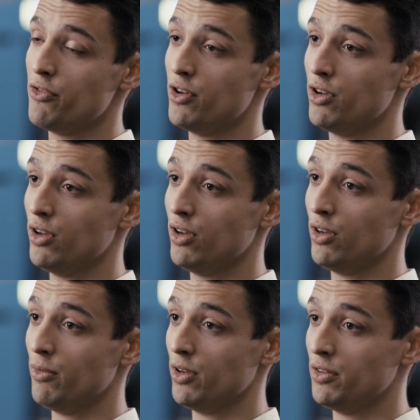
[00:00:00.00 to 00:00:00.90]

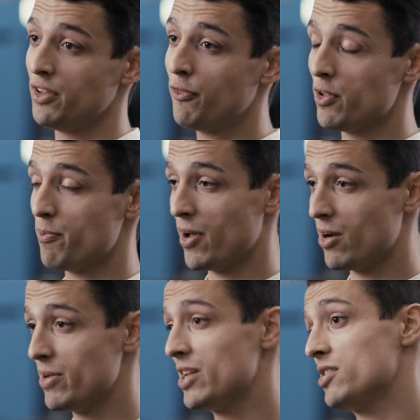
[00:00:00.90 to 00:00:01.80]
The different
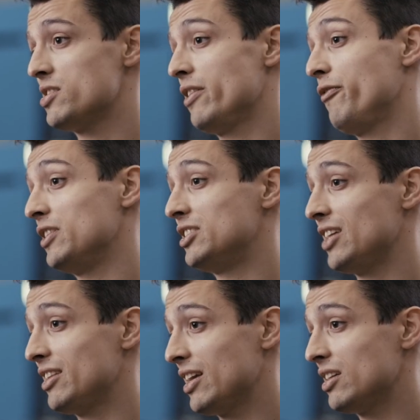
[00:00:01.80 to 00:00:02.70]
parameters, different
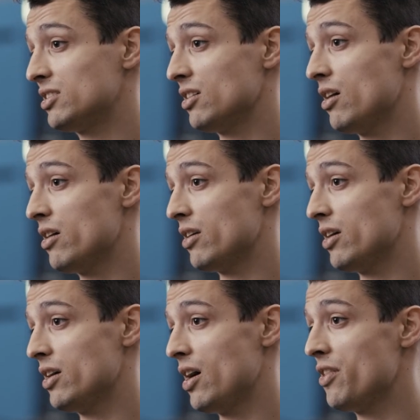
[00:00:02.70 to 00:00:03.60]
settings are
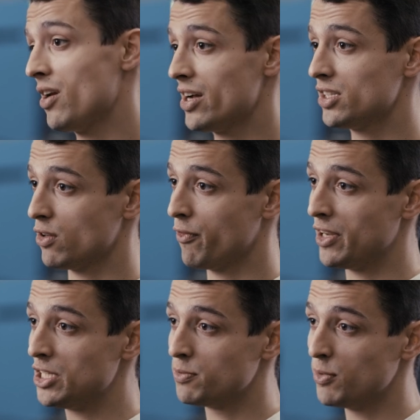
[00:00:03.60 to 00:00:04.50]
analyzed of
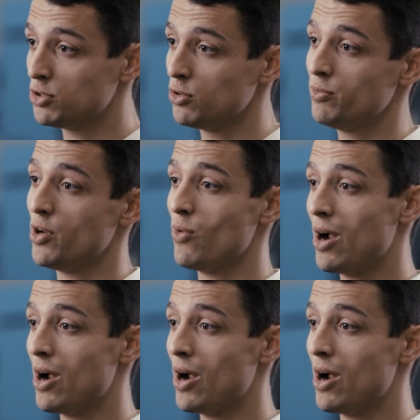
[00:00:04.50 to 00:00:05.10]
each mushroom: the